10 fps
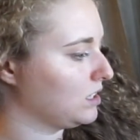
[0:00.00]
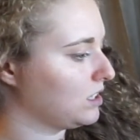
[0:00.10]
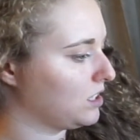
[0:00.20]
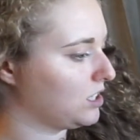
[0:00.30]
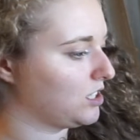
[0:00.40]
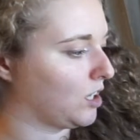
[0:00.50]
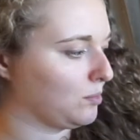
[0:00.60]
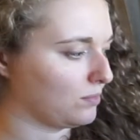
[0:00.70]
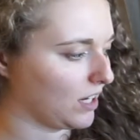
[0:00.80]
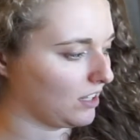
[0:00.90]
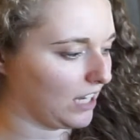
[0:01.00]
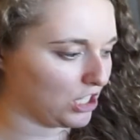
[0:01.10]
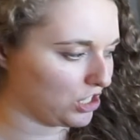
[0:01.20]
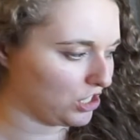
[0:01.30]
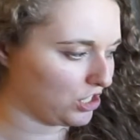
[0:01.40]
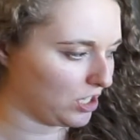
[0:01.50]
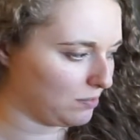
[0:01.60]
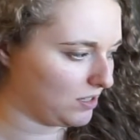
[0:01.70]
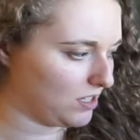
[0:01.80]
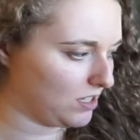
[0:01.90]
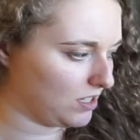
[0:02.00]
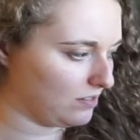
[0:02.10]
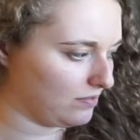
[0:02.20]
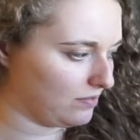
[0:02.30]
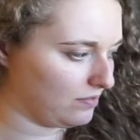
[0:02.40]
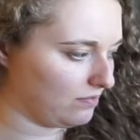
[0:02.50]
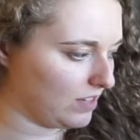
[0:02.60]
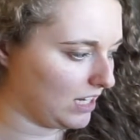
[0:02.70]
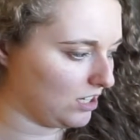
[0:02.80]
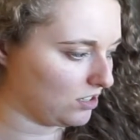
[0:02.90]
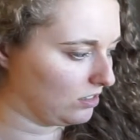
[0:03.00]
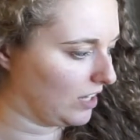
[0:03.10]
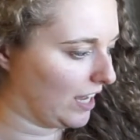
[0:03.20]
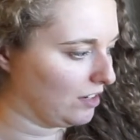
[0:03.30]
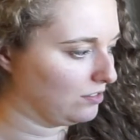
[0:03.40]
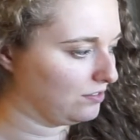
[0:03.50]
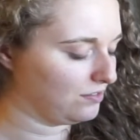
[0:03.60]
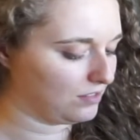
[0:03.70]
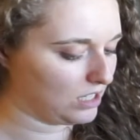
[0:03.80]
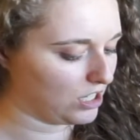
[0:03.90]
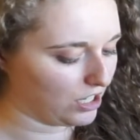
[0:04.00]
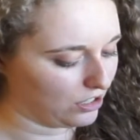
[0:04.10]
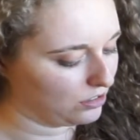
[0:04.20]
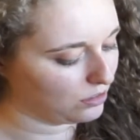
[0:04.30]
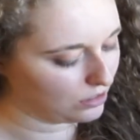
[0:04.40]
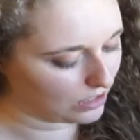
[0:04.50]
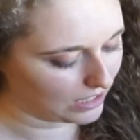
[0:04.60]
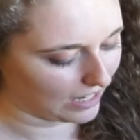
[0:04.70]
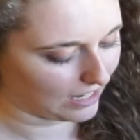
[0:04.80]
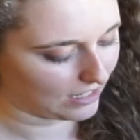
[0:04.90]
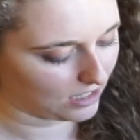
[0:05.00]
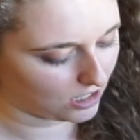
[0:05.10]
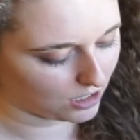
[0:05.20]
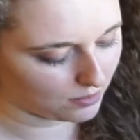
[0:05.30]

some relationships in your life too that